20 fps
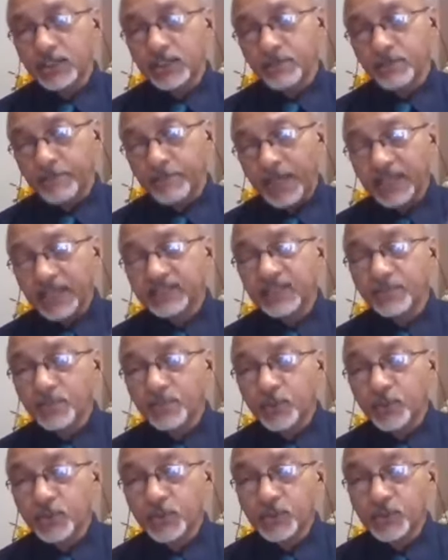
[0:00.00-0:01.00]
make the
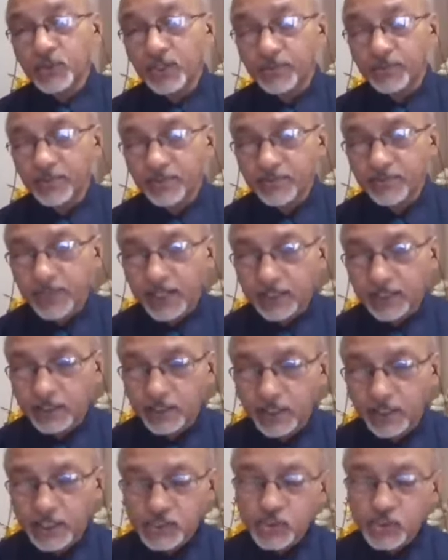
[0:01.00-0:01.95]
protocol properly.